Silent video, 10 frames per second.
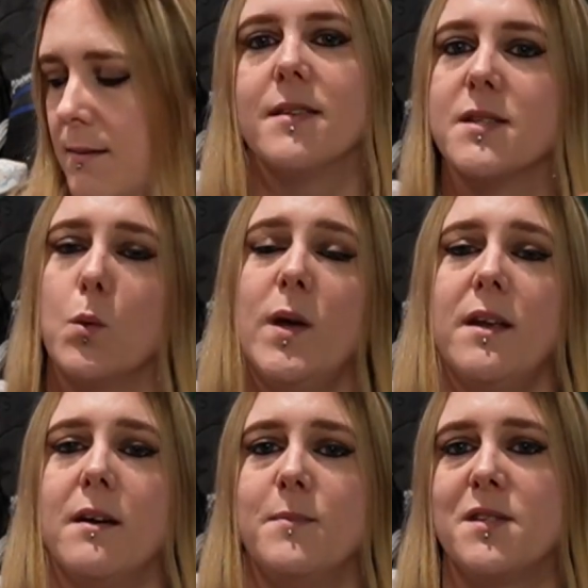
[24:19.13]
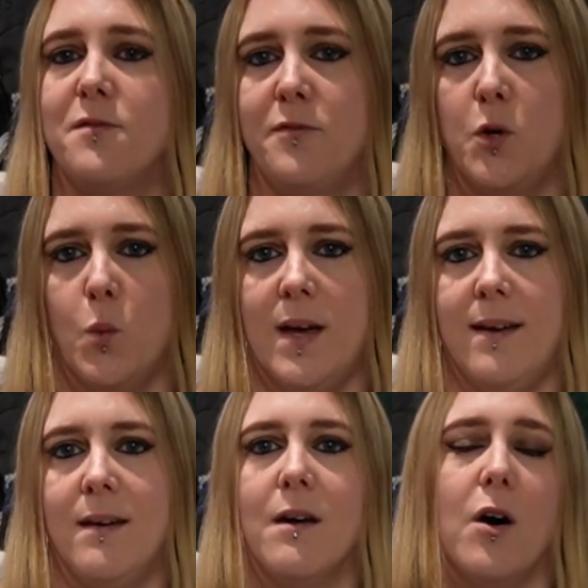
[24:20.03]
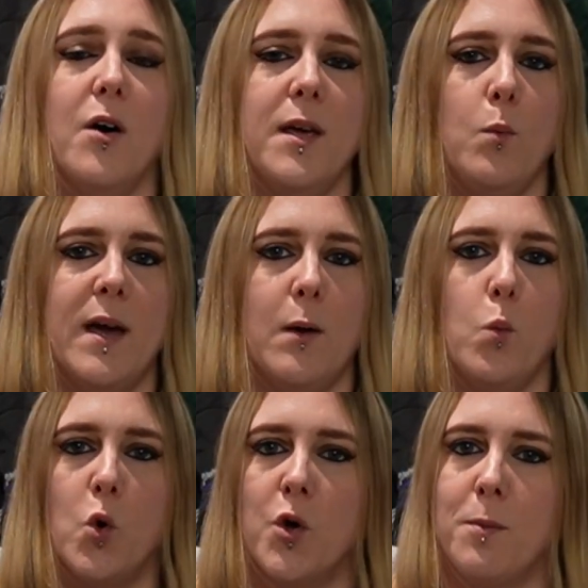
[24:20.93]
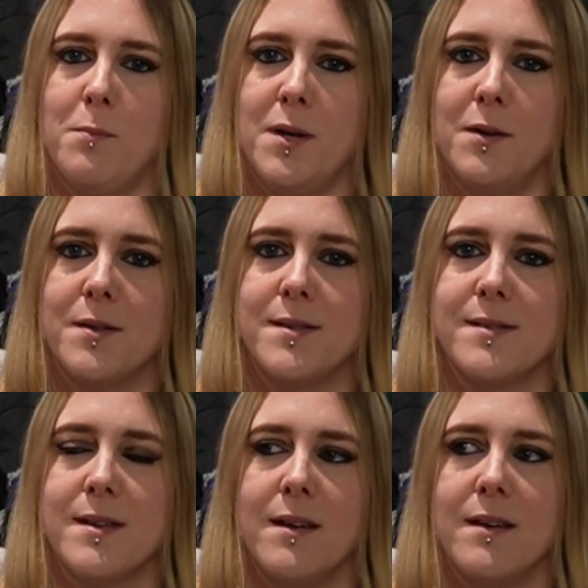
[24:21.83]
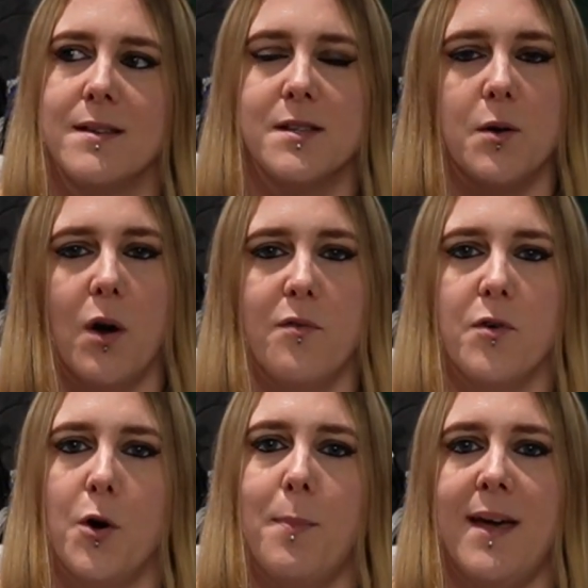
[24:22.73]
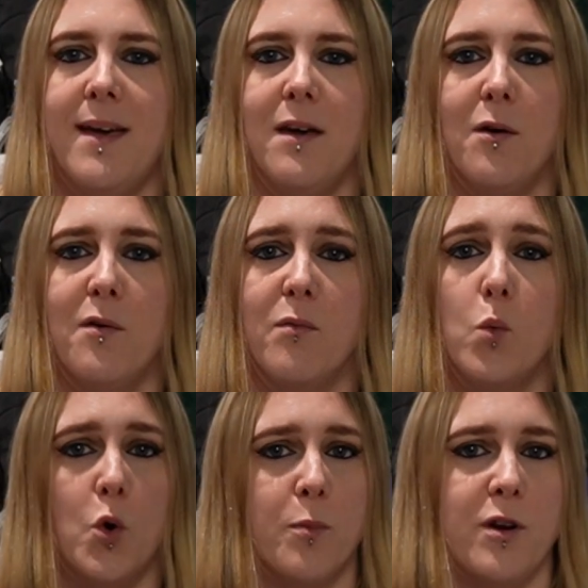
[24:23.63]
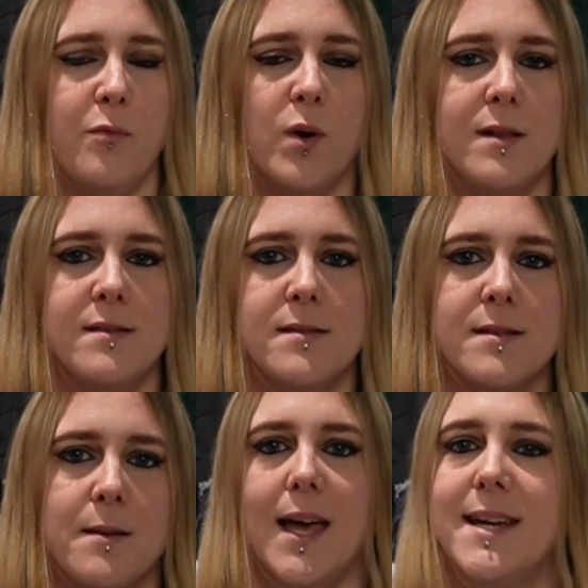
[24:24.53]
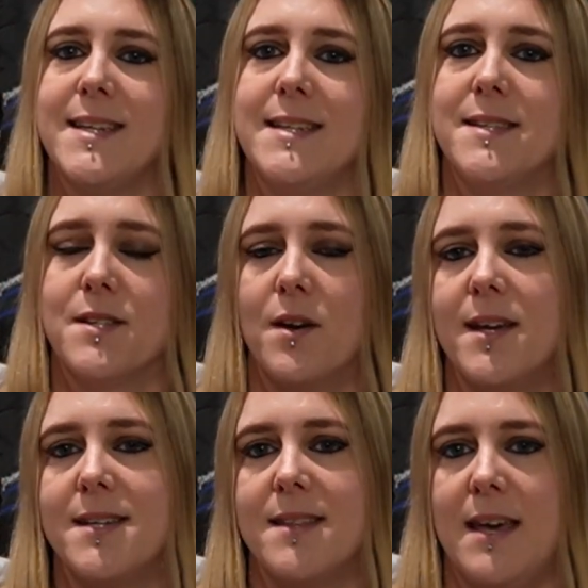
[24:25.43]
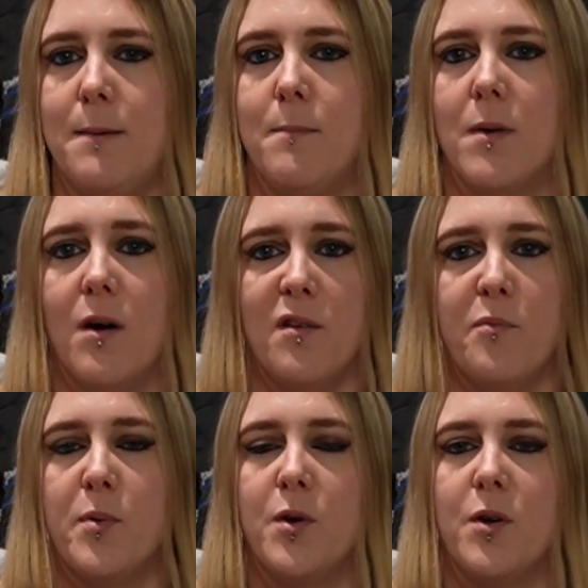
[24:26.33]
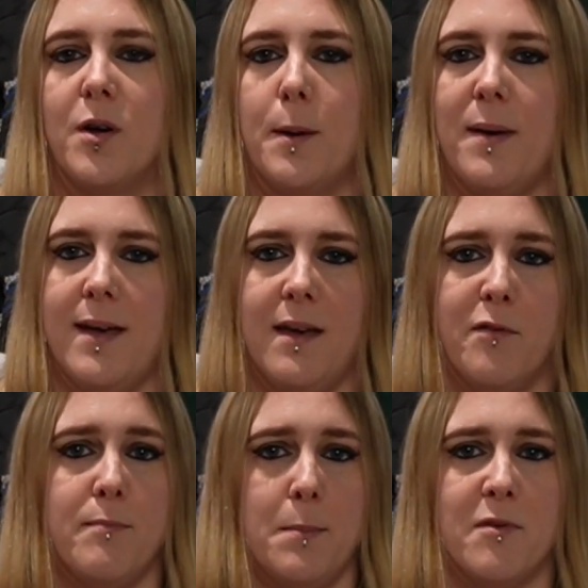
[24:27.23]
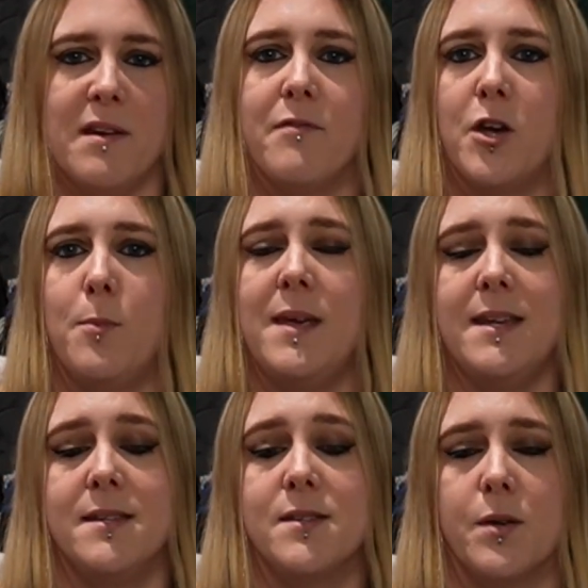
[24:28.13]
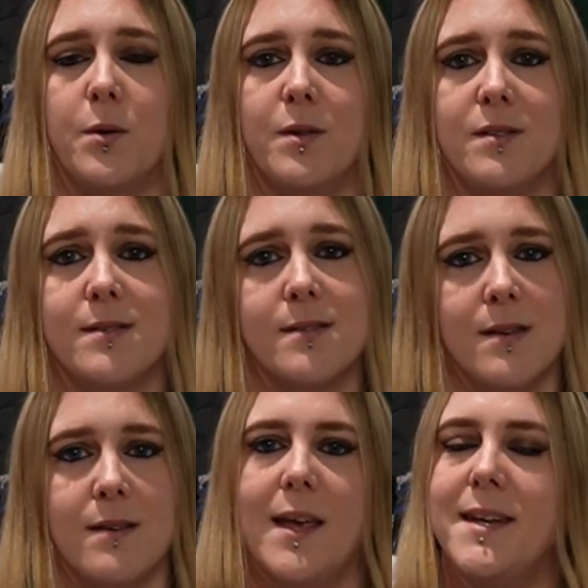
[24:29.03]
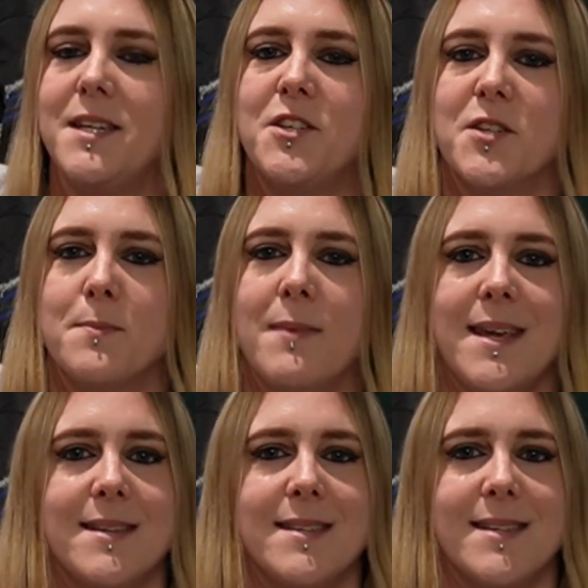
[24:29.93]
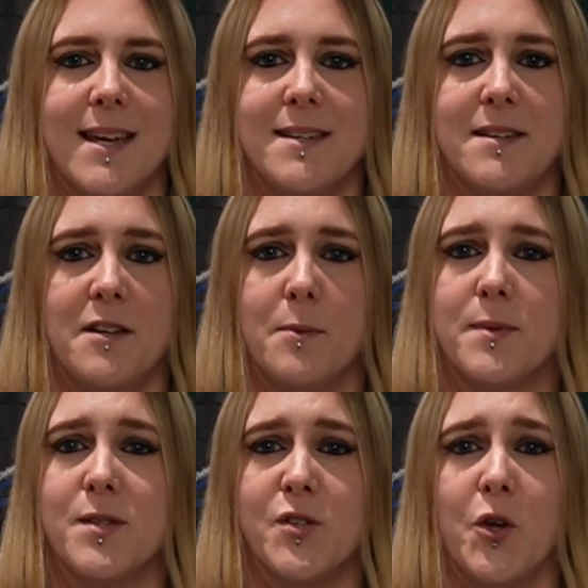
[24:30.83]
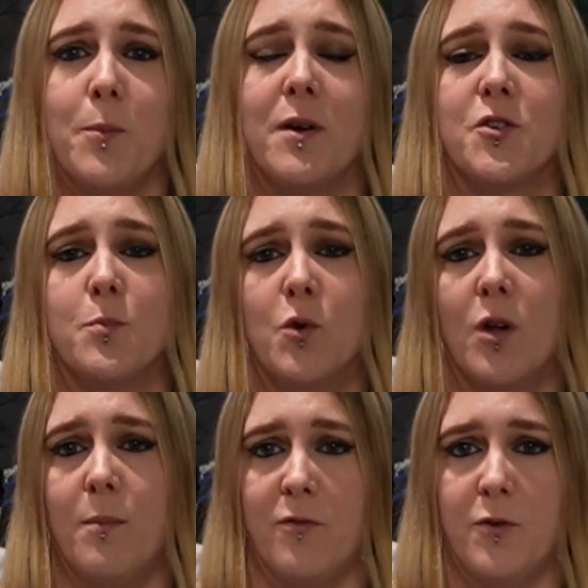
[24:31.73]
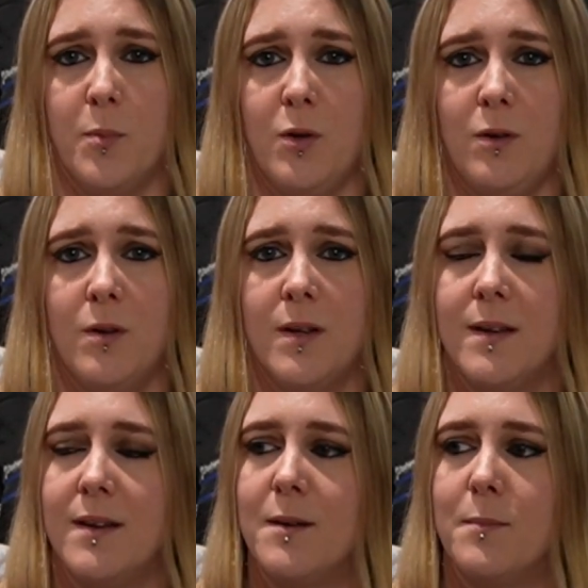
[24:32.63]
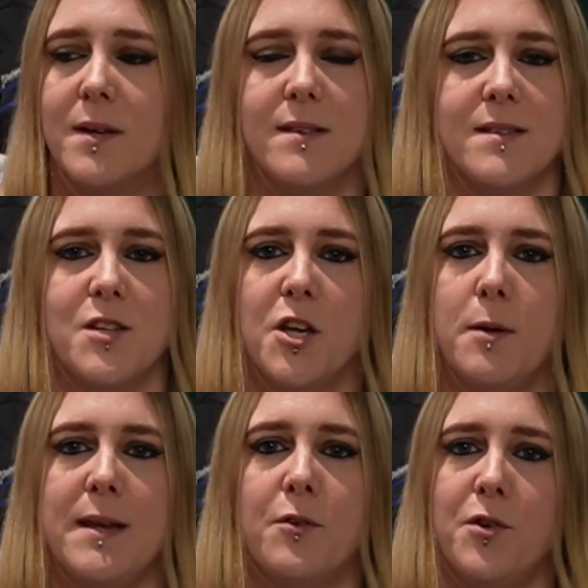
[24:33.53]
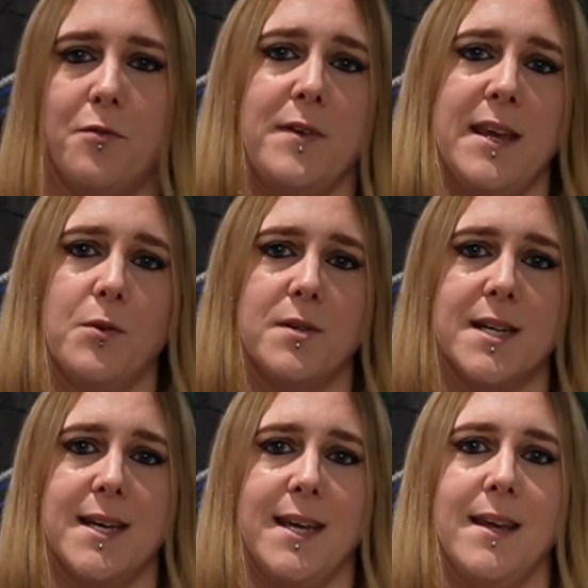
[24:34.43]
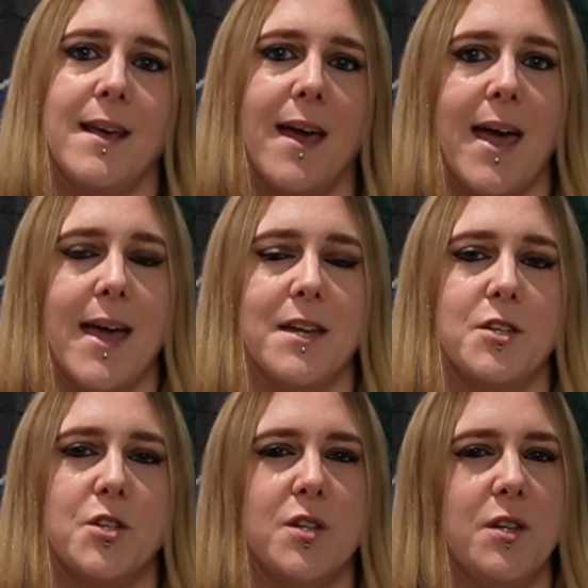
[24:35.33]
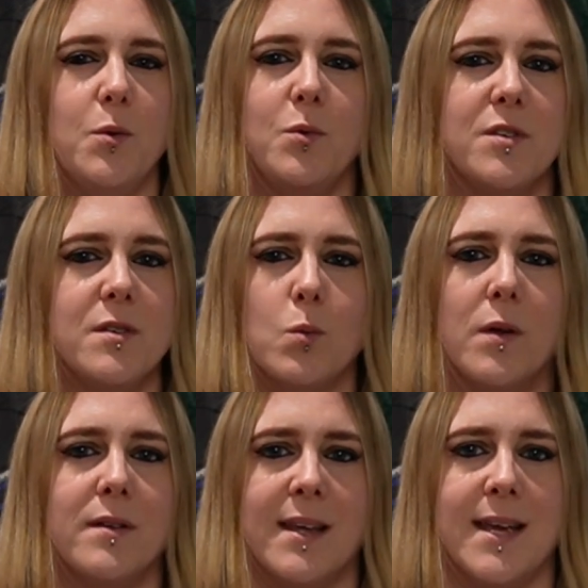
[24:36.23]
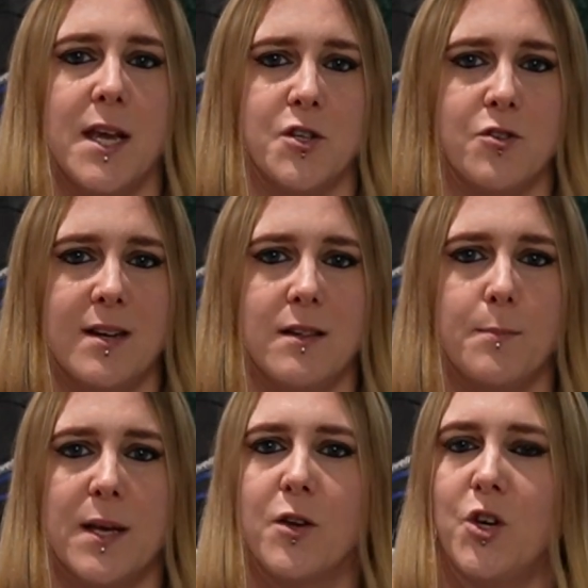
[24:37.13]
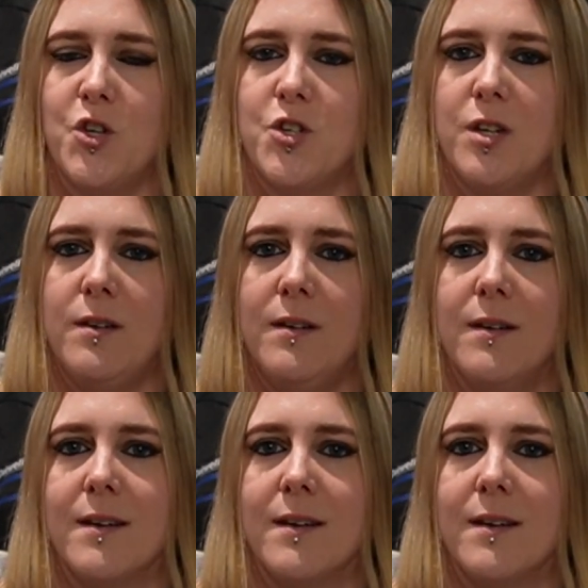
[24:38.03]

So when it comes to footwear, I wear walking boots. So I've got a pair of waterproof ones, and inside them I've put a pair of memory foam insoles, and it just makes standing up so much more comfortable, because you're going to be on your feet all day and you just want that extra little bit of cushion.